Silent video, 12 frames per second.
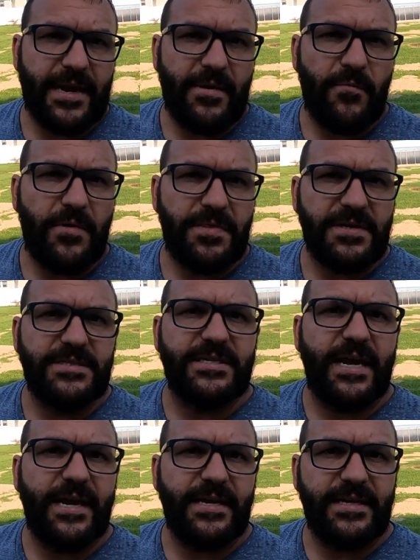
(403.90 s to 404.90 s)
out when the
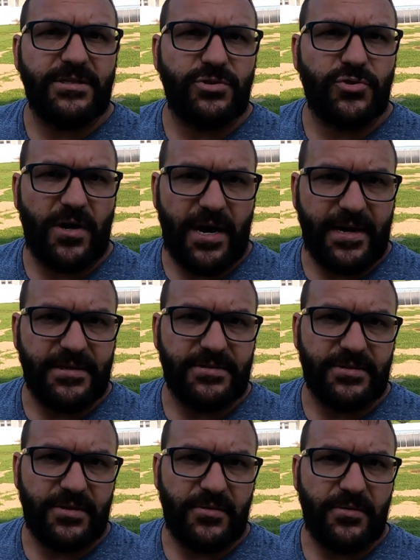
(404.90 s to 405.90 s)
sand is dry.
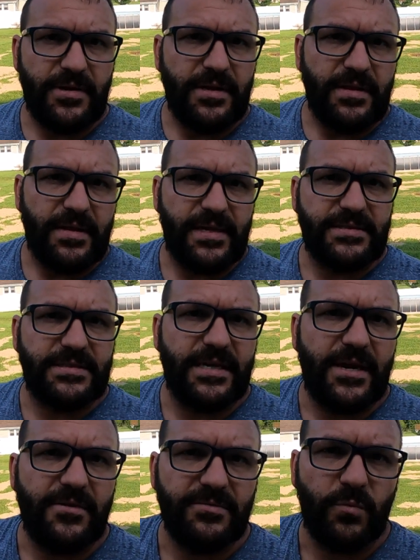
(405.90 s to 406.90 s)
So let's see
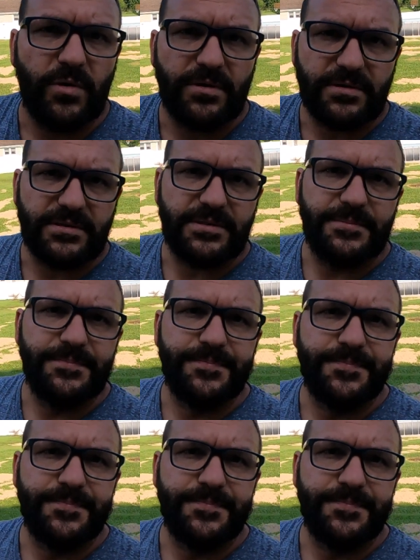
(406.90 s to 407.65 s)
how it works.